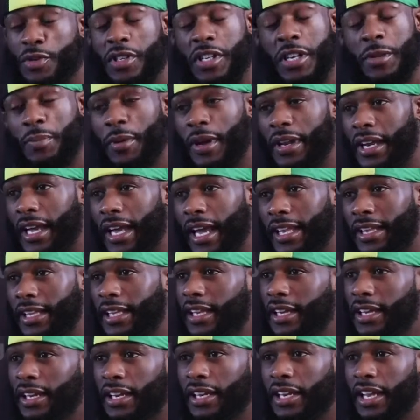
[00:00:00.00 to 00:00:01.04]
you sleep at night. At the
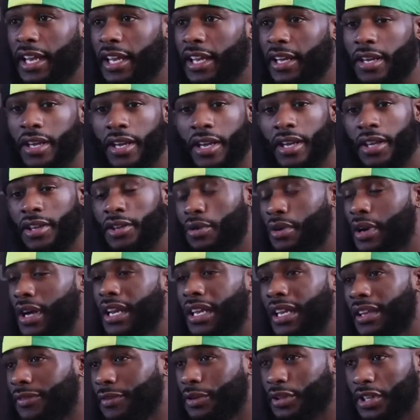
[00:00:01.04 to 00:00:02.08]
end of the day, you got to
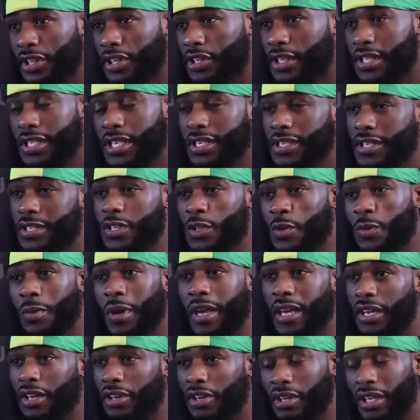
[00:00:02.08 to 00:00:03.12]
live with the decisions you
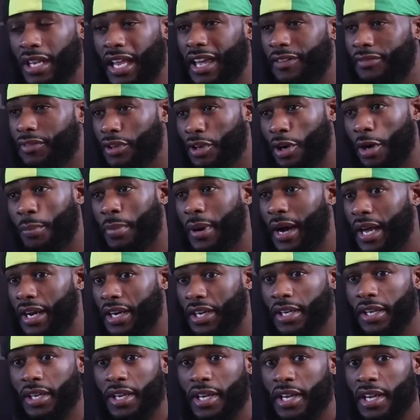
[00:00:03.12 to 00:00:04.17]
make in your life and your
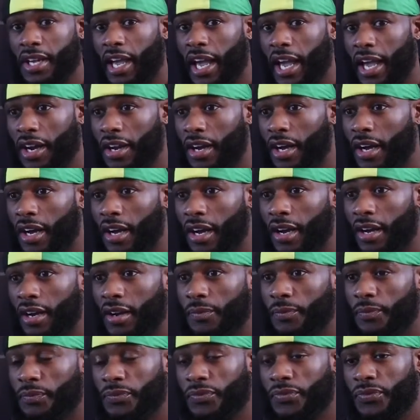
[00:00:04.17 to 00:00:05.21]
body. And
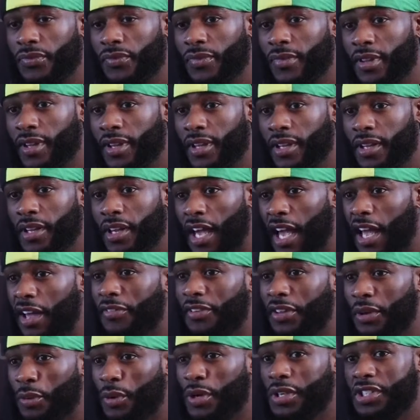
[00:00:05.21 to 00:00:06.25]
if
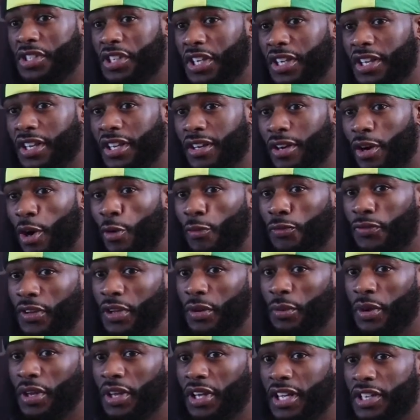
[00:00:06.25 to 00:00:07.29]
he was cheating, hopefully
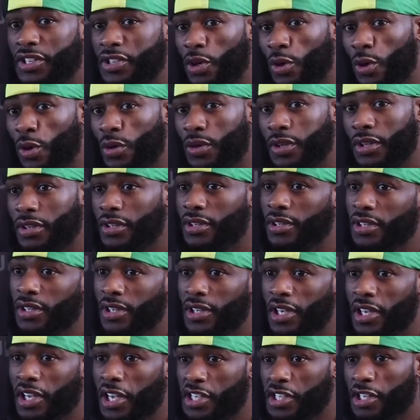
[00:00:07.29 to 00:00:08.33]
when he gets old,
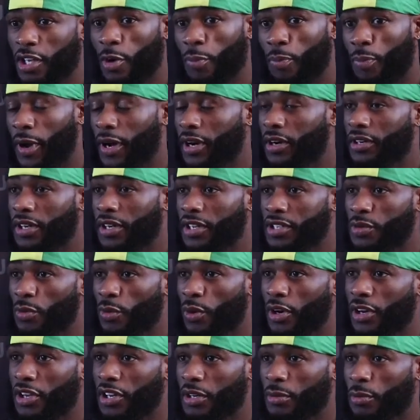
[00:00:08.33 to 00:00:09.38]
his little pecker doesn't
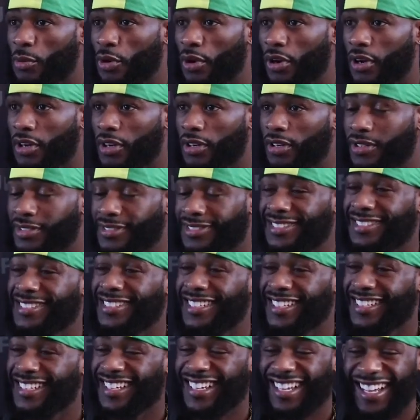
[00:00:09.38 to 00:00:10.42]
work anymore.
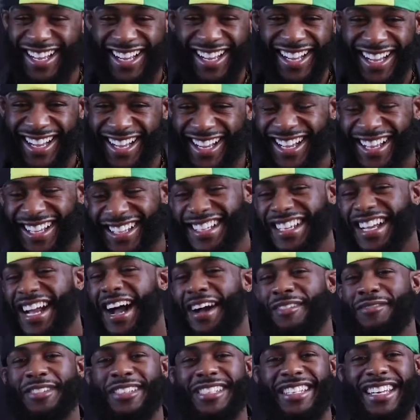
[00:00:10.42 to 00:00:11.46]

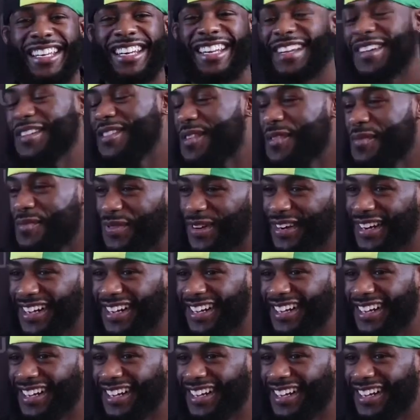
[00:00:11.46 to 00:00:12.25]
I'm just kidding. But